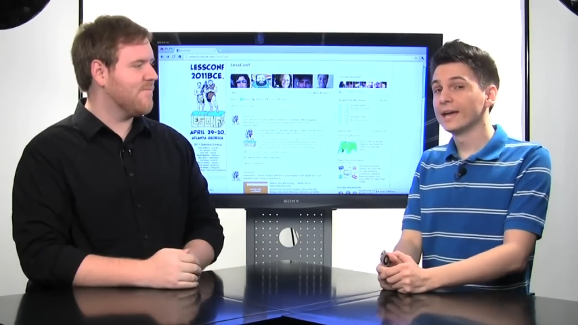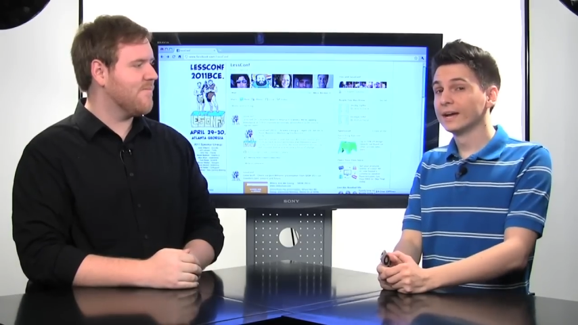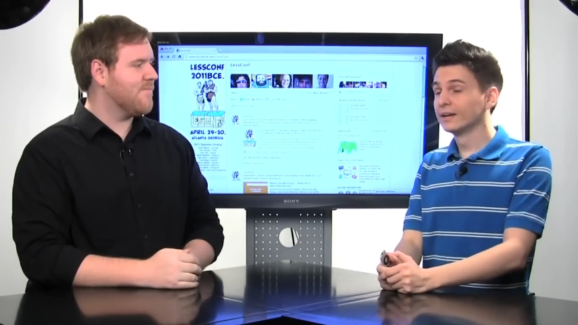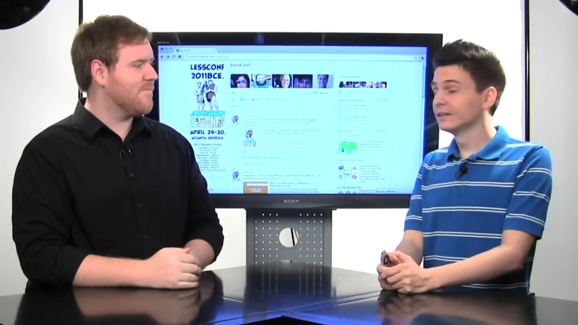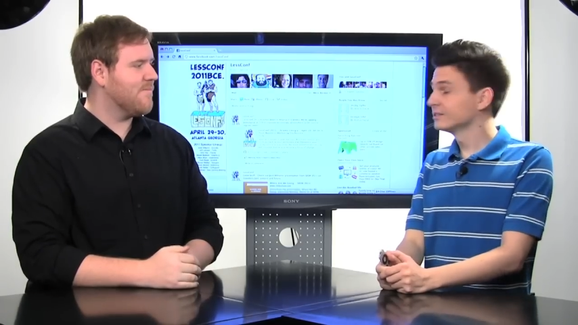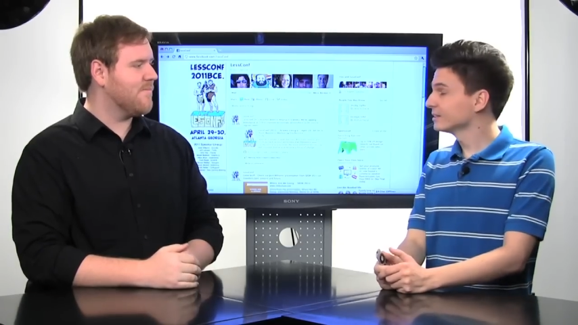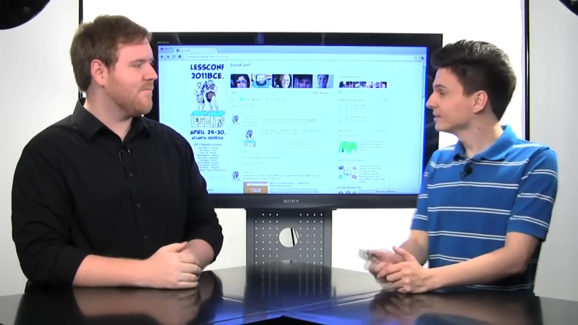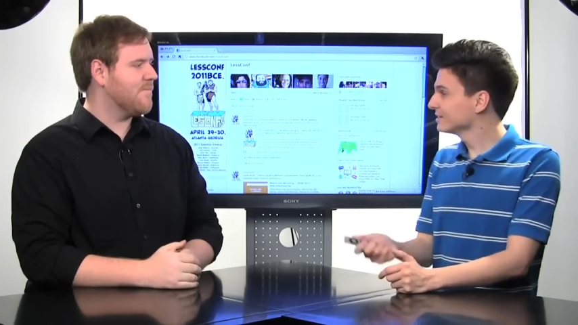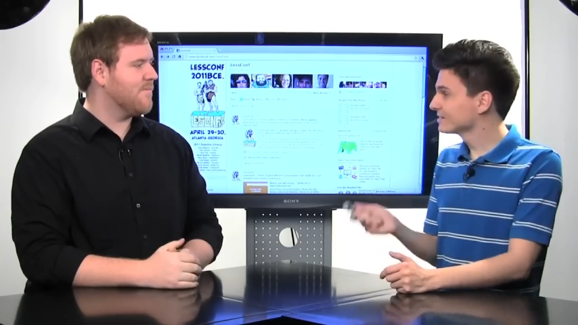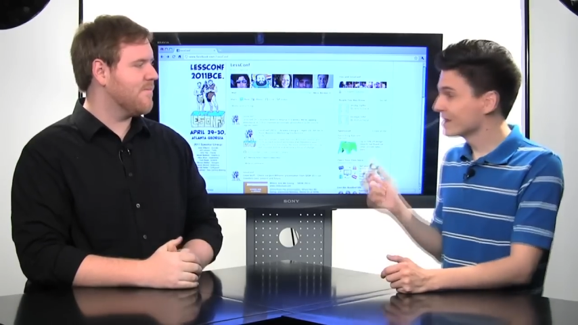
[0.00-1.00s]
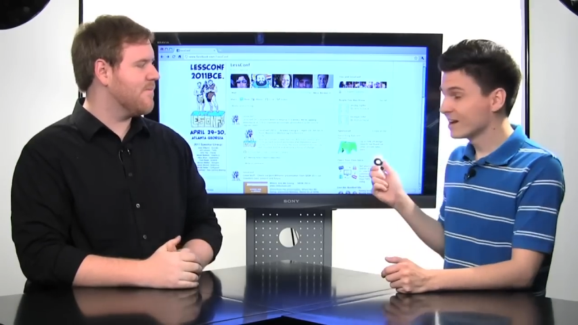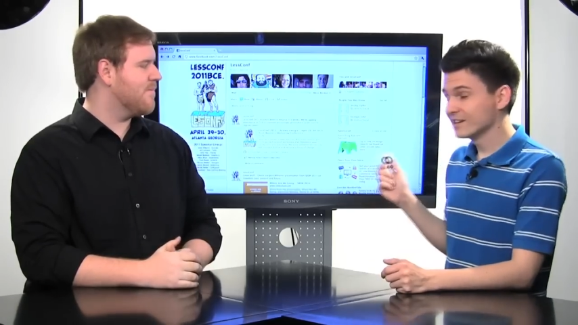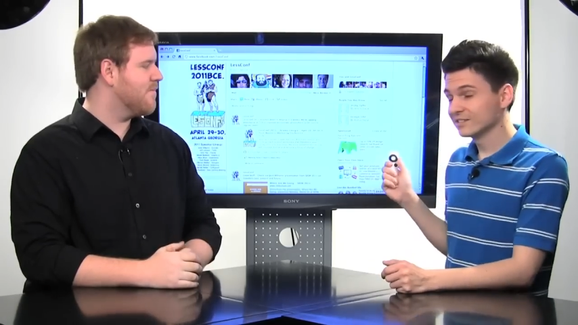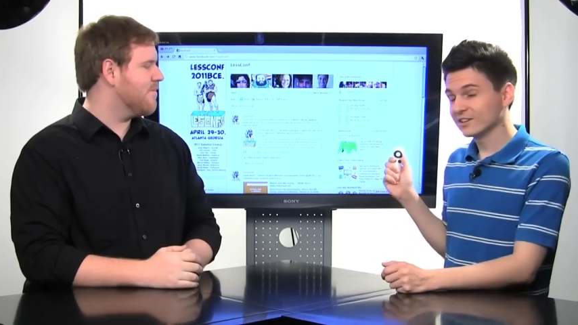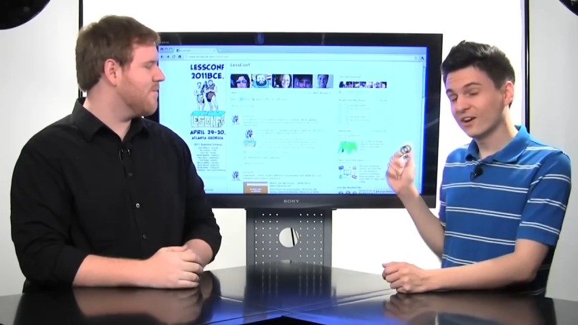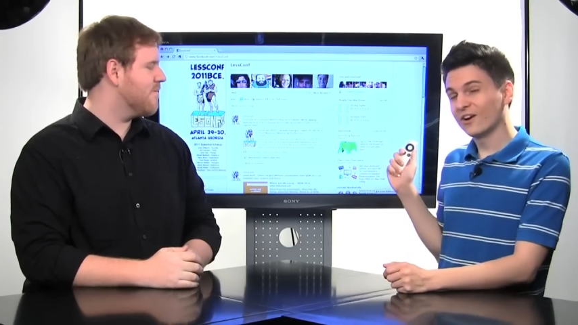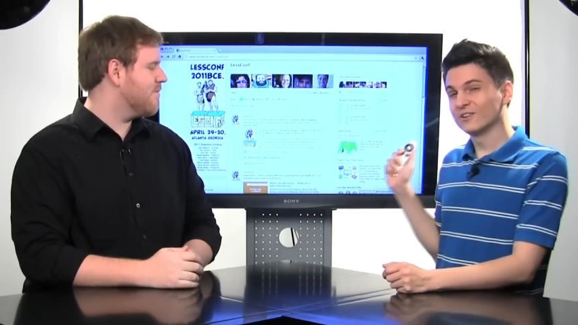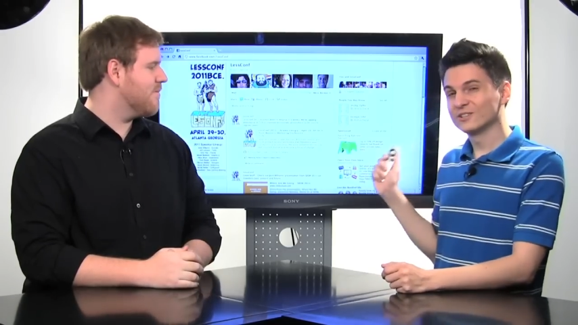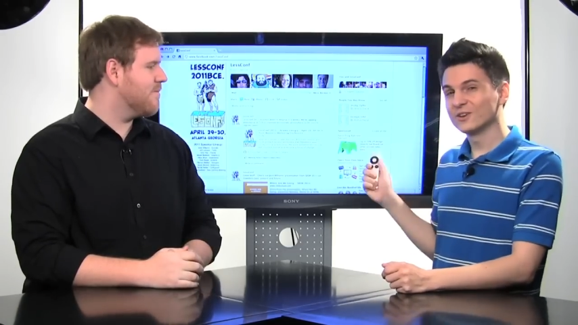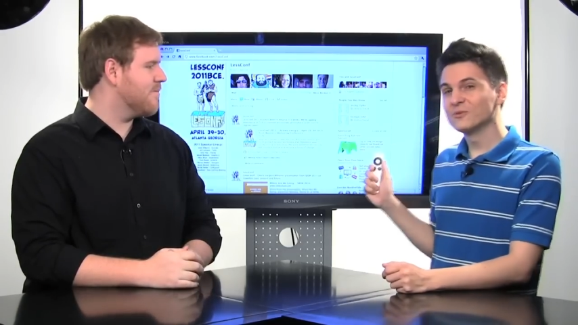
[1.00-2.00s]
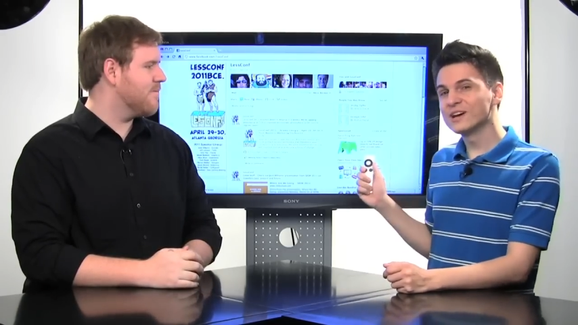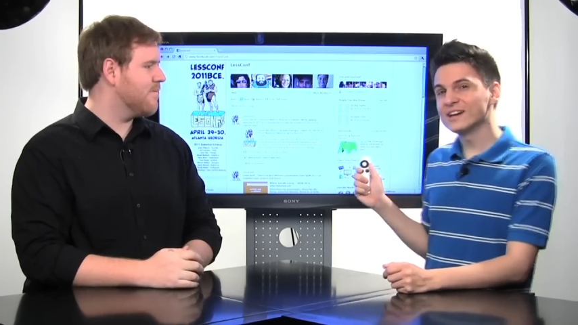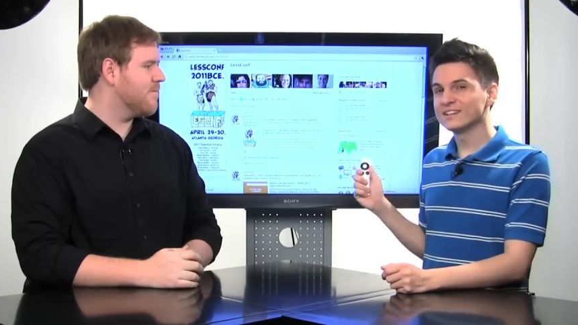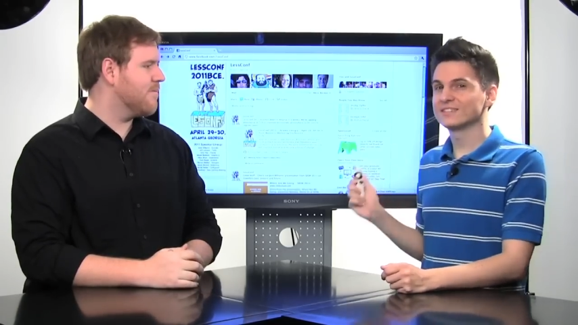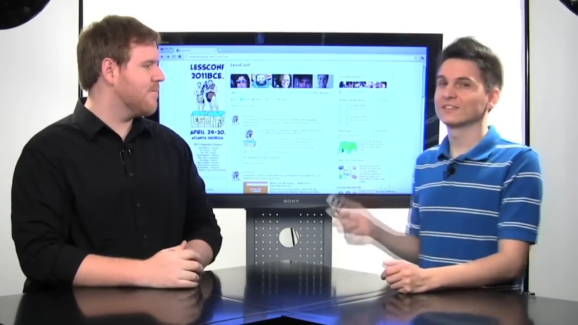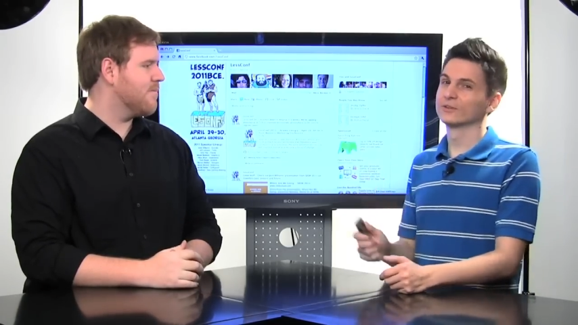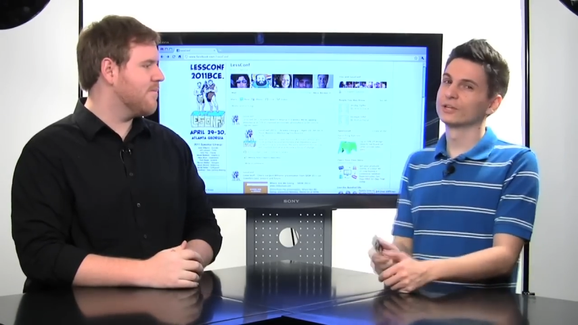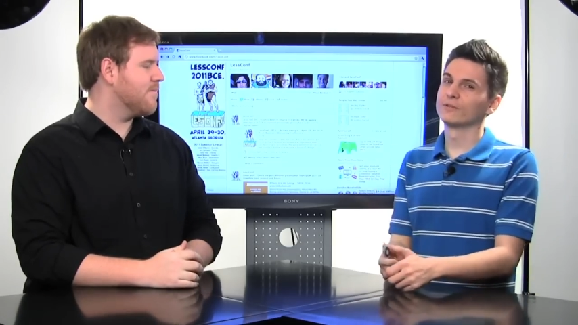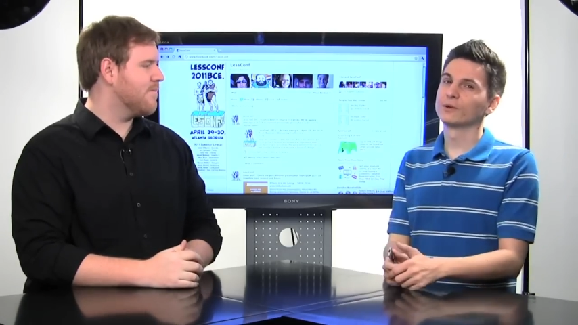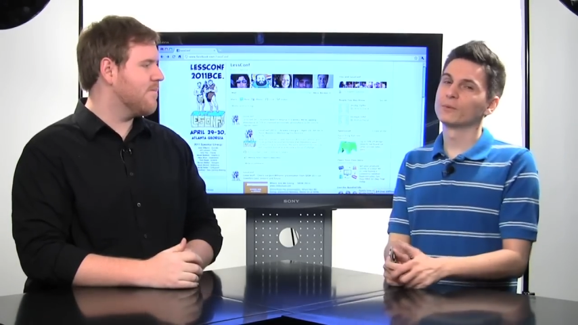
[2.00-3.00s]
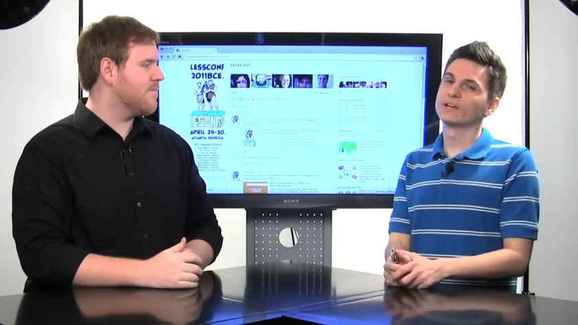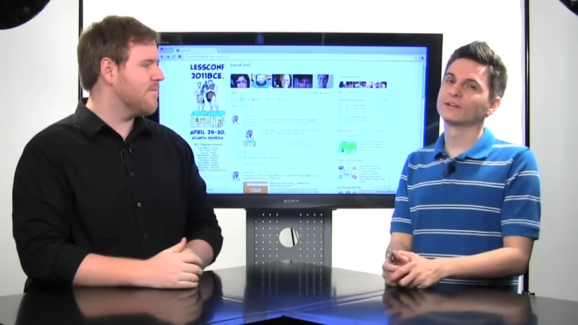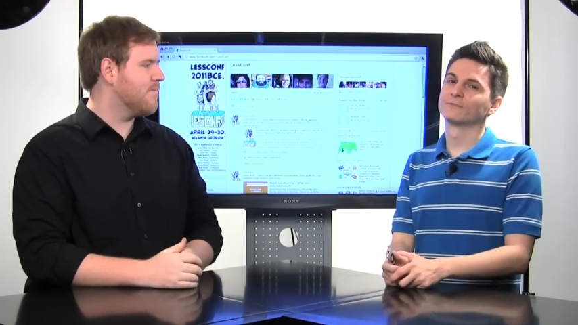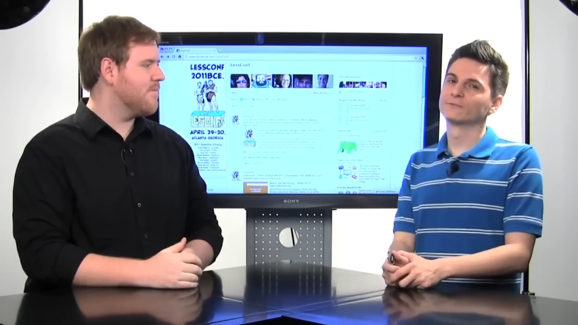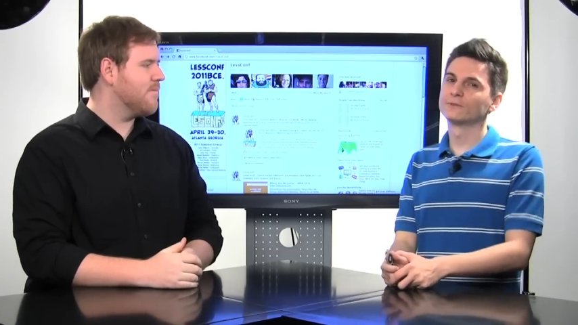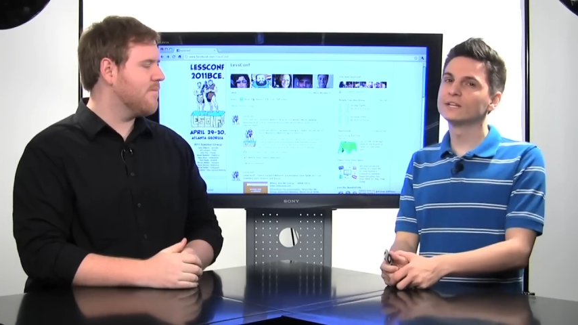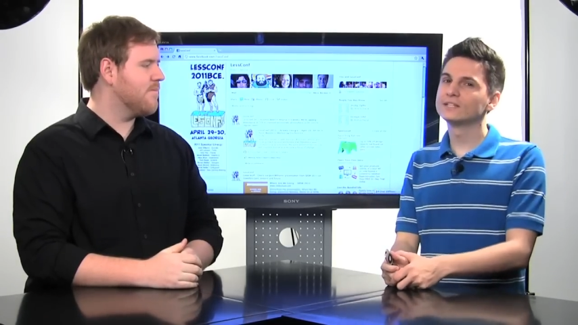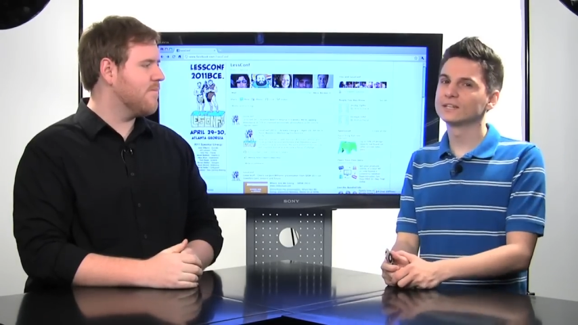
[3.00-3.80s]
Speaker 1: And these guys are so nice, they're giving away a free